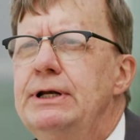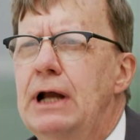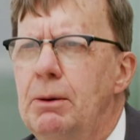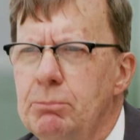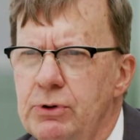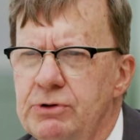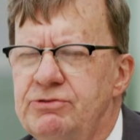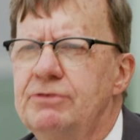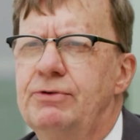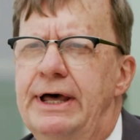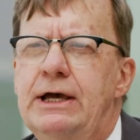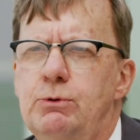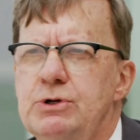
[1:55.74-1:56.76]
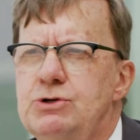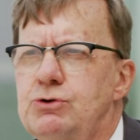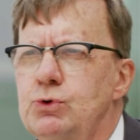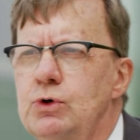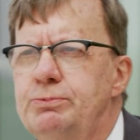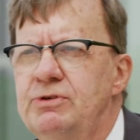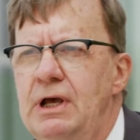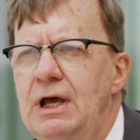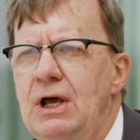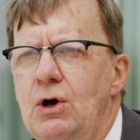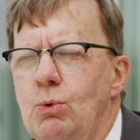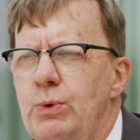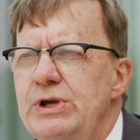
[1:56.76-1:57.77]
numbers of language groups,
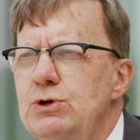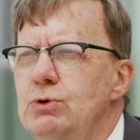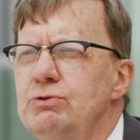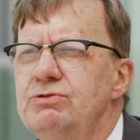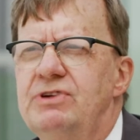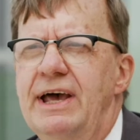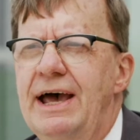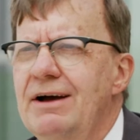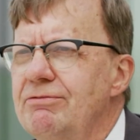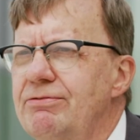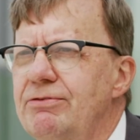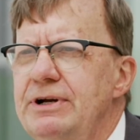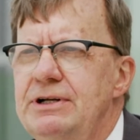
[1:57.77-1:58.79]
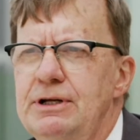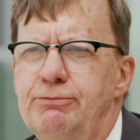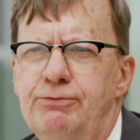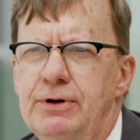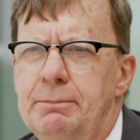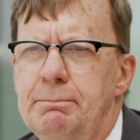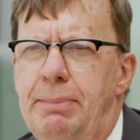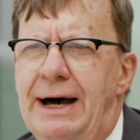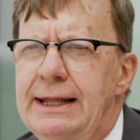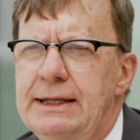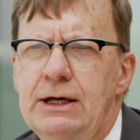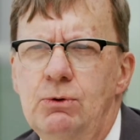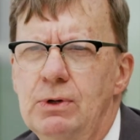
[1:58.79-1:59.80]
we used every different
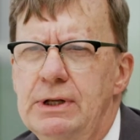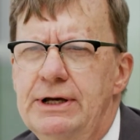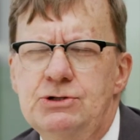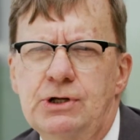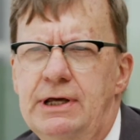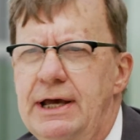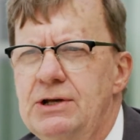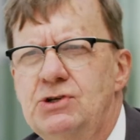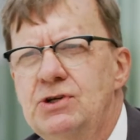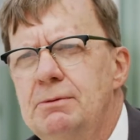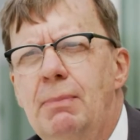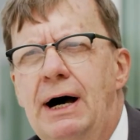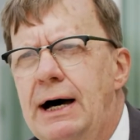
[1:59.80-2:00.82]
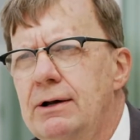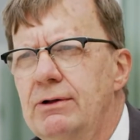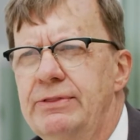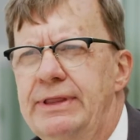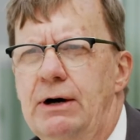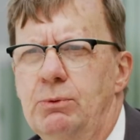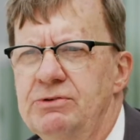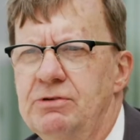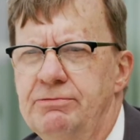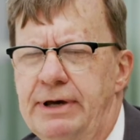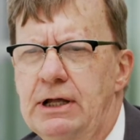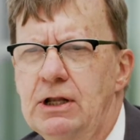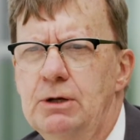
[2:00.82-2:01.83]
bilingual education model that was
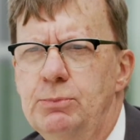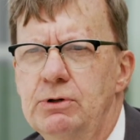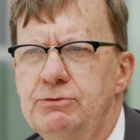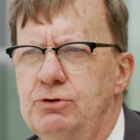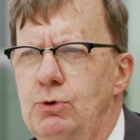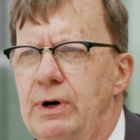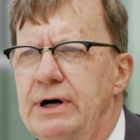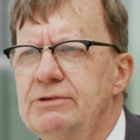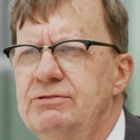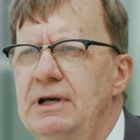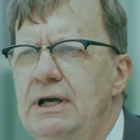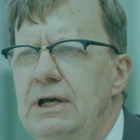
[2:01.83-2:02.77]
available to us.